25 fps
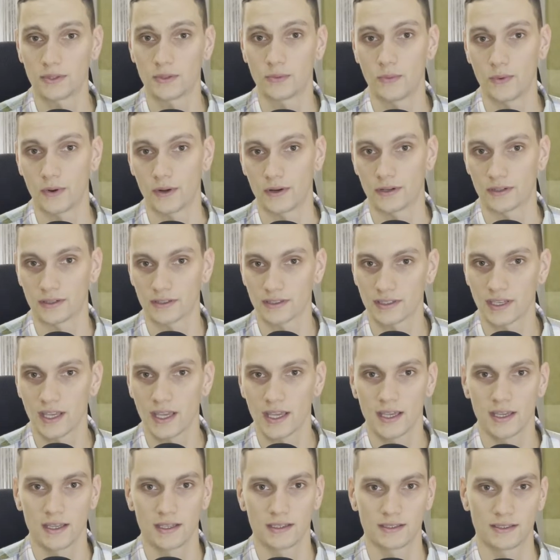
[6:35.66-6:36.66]
it works.
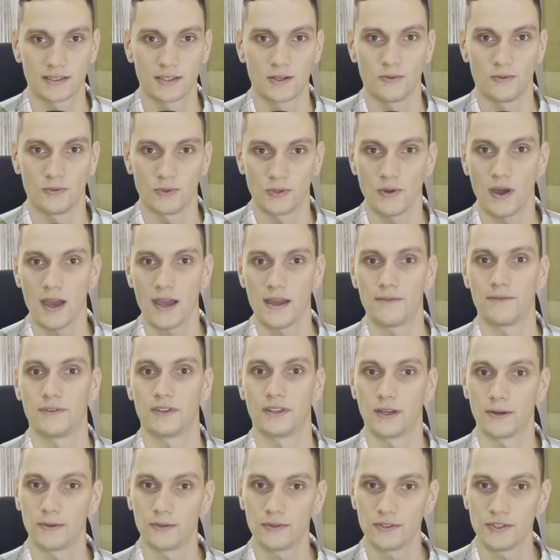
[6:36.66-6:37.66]
So you have a
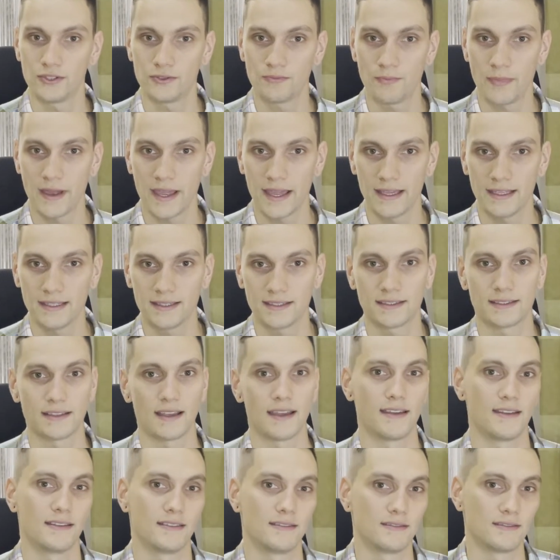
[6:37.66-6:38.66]
knowledge base,
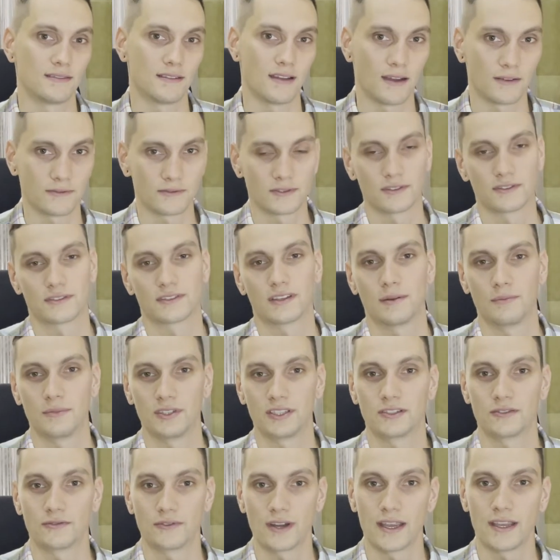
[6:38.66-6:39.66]
and after some
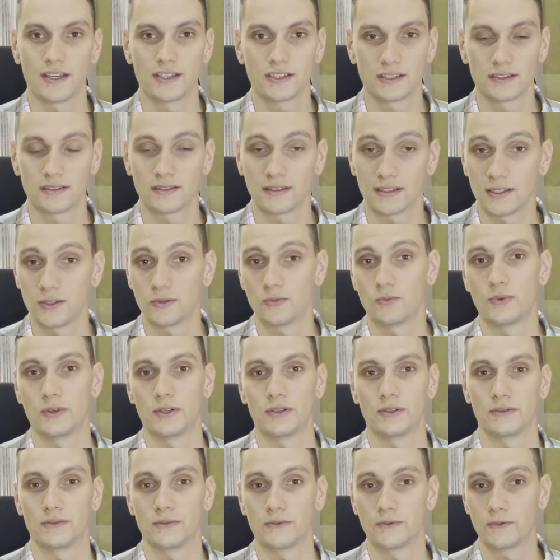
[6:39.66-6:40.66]
iteration it
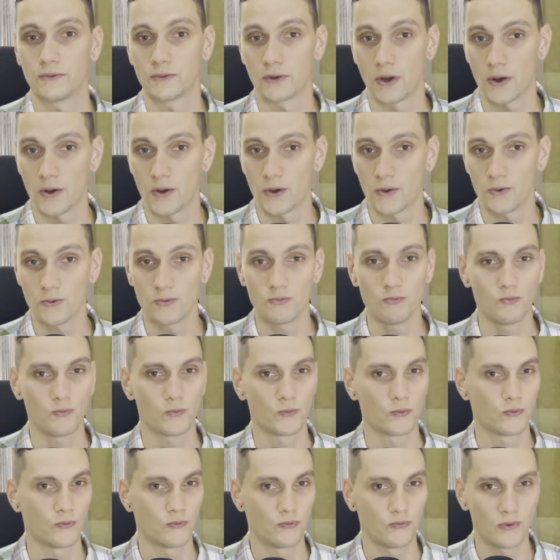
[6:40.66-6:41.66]
will grow,
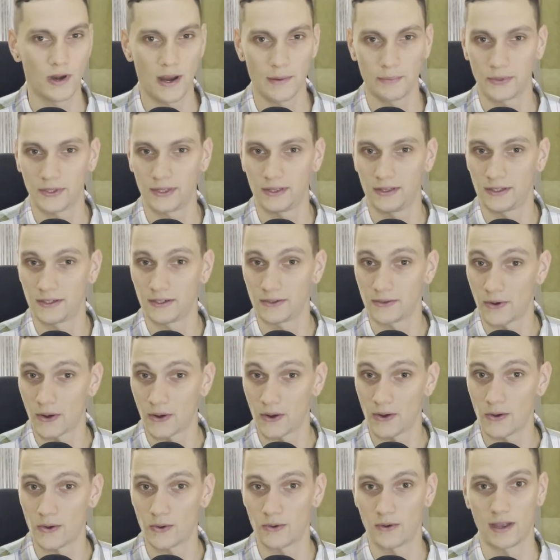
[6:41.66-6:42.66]
rapidly
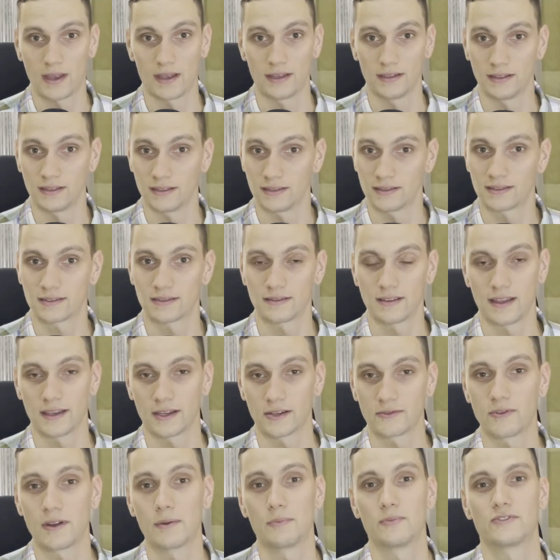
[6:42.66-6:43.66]
grow, and it's
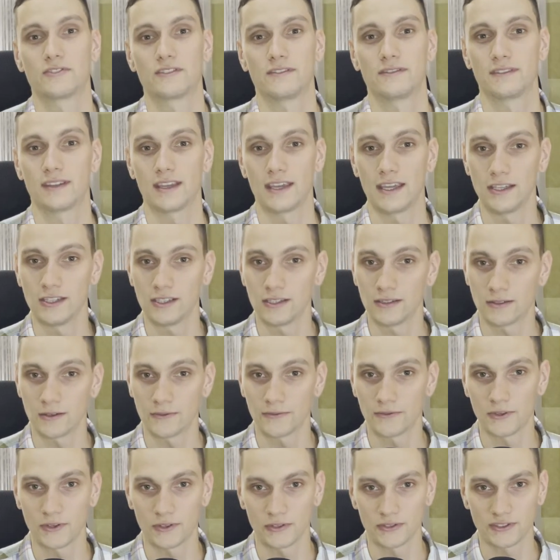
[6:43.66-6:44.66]
like representation
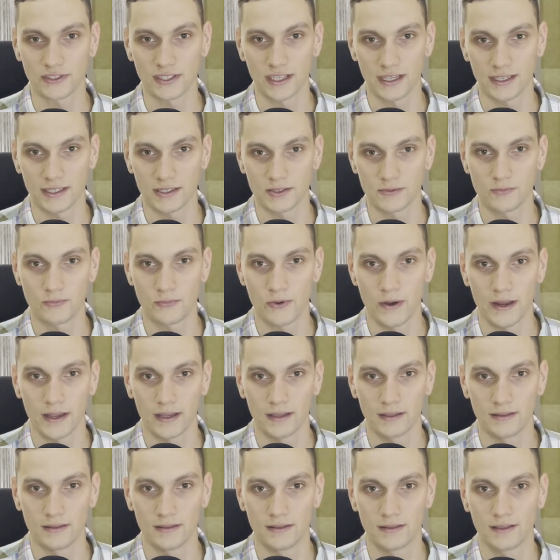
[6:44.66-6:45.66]
of your second
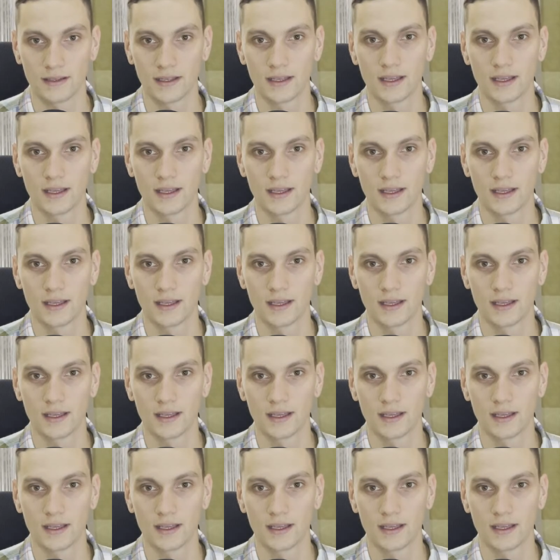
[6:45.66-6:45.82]
brain.